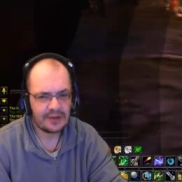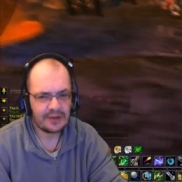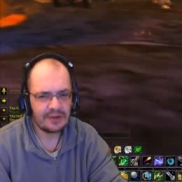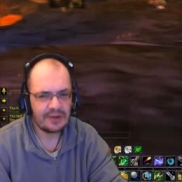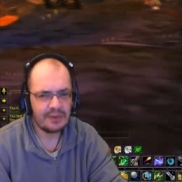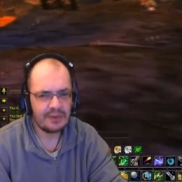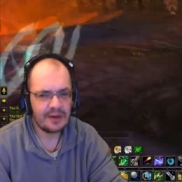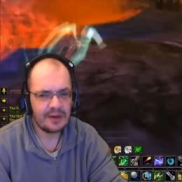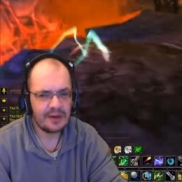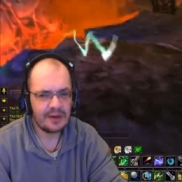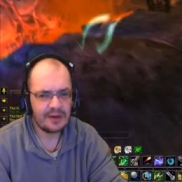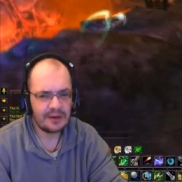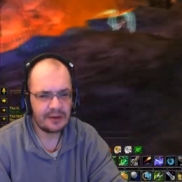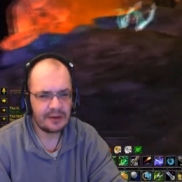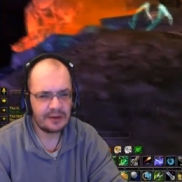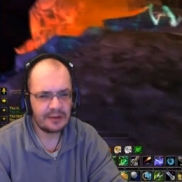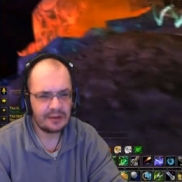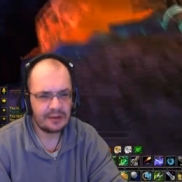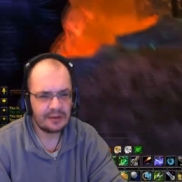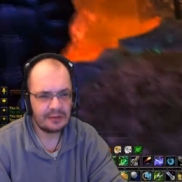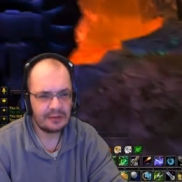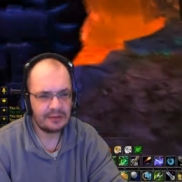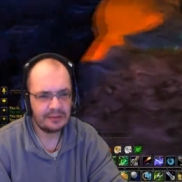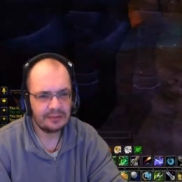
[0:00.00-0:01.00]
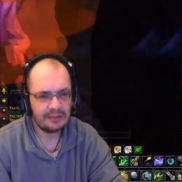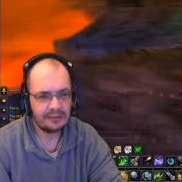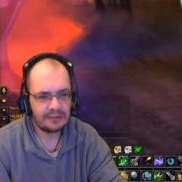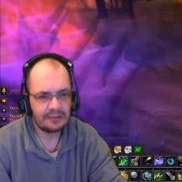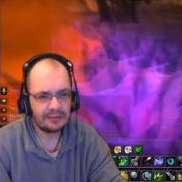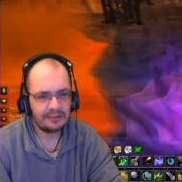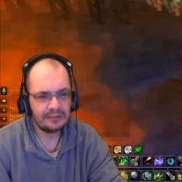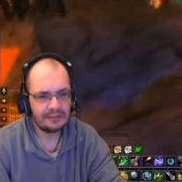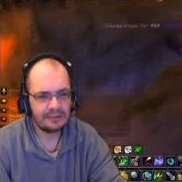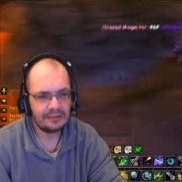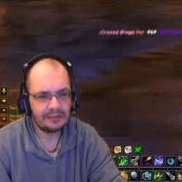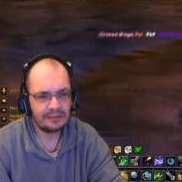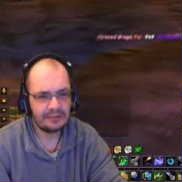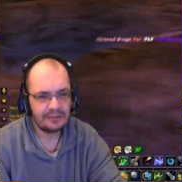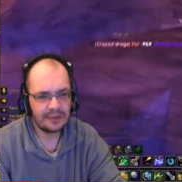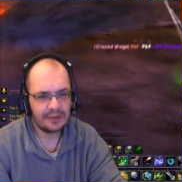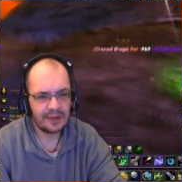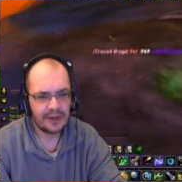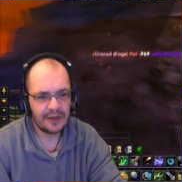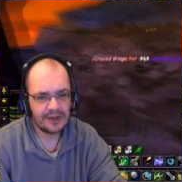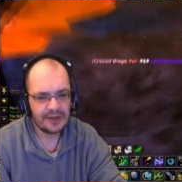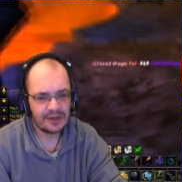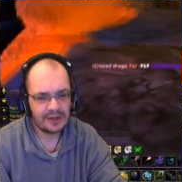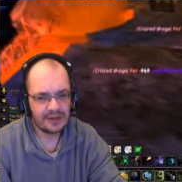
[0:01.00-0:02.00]
that's going to be a little,
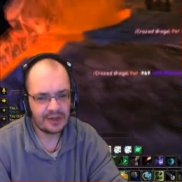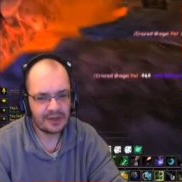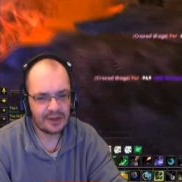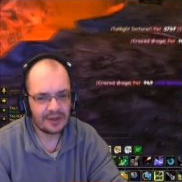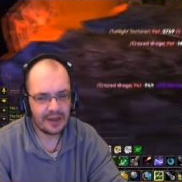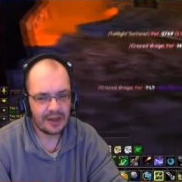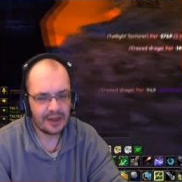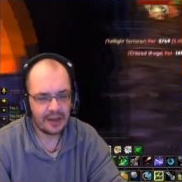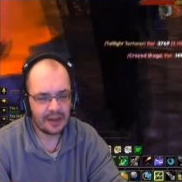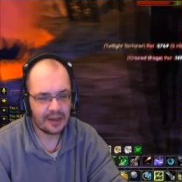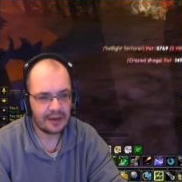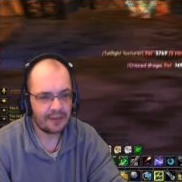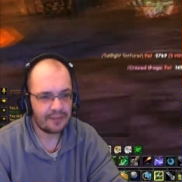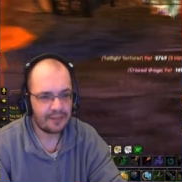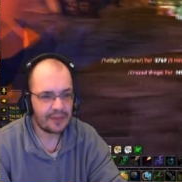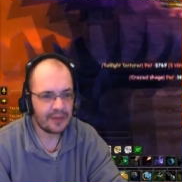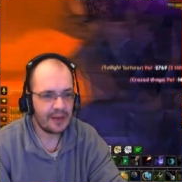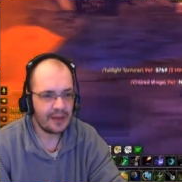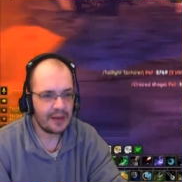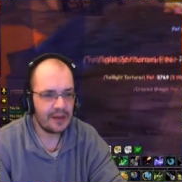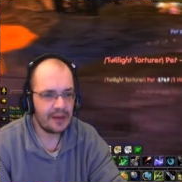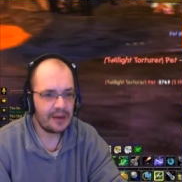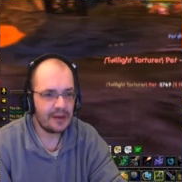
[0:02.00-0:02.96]
he's not a tank.